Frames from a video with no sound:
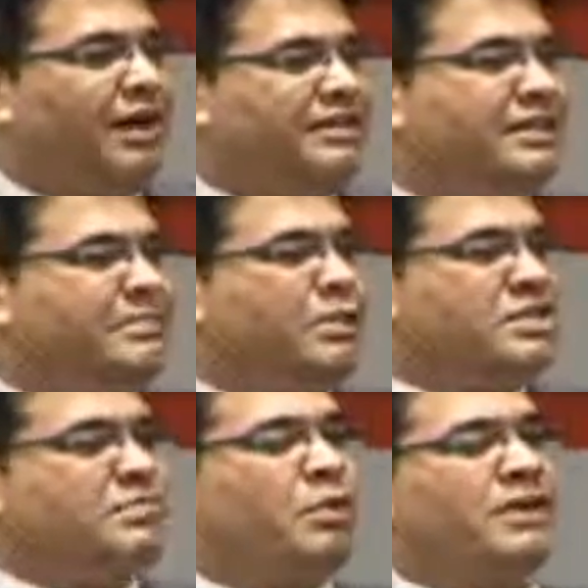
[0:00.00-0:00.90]
I think the
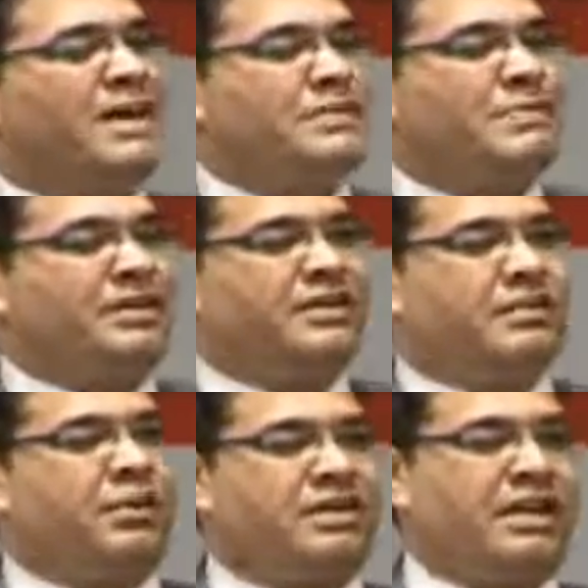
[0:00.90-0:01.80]
most important aspect is
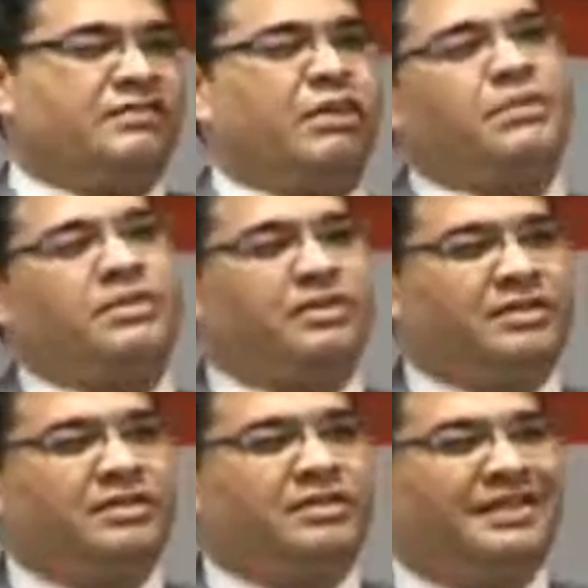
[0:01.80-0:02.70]
about information,
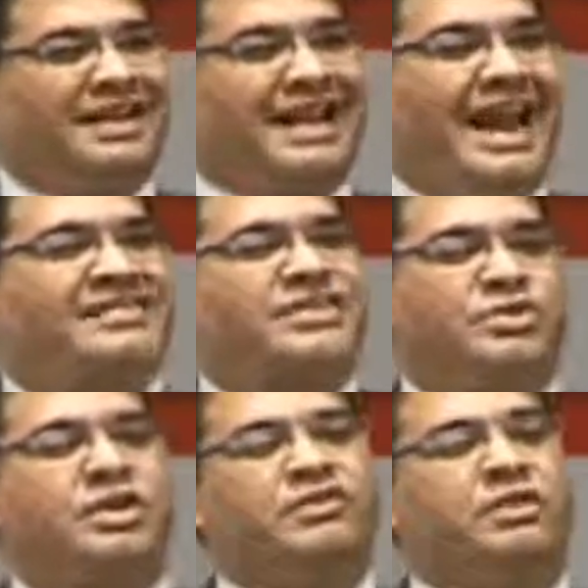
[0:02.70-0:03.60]

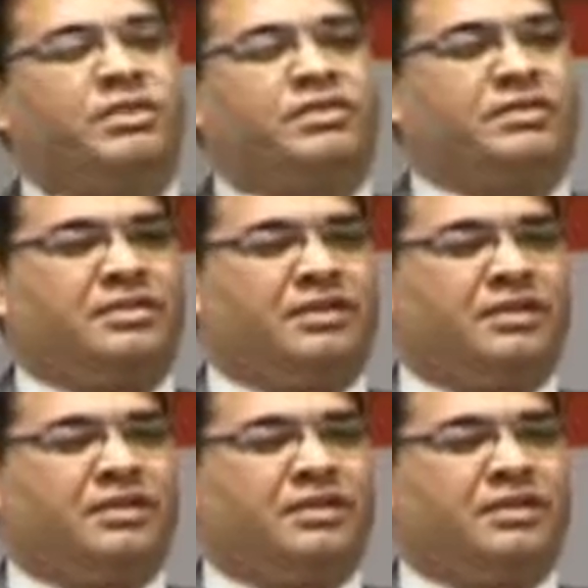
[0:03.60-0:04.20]
access to information.